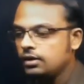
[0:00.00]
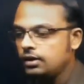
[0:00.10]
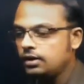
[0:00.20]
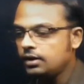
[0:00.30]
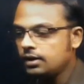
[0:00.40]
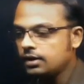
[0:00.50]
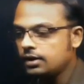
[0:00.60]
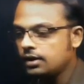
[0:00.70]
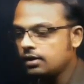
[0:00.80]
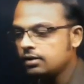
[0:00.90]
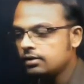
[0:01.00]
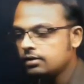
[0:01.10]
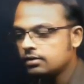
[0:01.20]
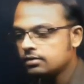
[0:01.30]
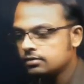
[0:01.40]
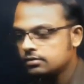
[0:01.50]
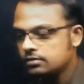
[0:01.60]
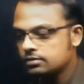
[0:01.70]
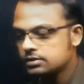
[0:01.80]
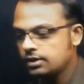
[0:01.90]
Integral,
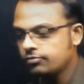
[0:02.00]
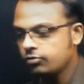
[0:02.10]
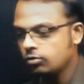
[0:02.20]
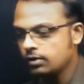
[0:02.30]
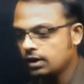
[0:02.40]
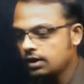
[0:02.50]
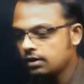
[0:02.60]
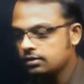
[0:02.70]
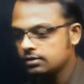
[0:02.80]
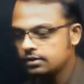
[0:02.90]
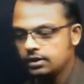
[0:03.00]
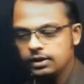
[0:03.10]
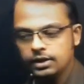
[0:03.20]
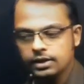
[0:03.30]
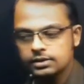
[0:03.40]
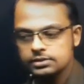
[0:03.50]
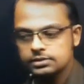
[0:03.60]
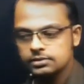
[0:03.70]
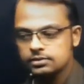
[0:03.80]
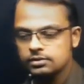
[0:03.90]
same formula dx.
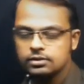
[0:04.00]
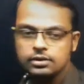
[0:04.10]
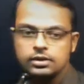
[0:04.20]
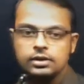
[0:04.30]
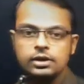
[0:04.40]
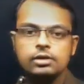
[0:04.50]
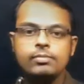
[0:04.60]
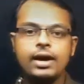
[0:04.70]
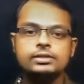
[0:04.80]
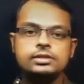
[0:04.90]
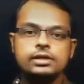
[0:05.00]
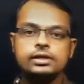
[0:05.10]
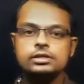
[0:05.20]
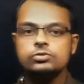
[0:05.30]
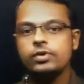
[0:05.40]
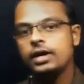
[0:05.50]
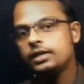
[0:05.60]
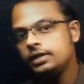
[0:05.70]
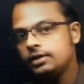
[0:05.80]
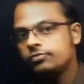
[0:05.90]
Imagine it is
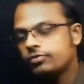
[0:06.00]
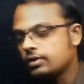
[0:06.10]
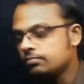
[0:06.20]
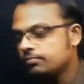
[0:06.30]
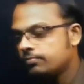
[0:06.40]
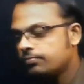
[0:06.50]
varying from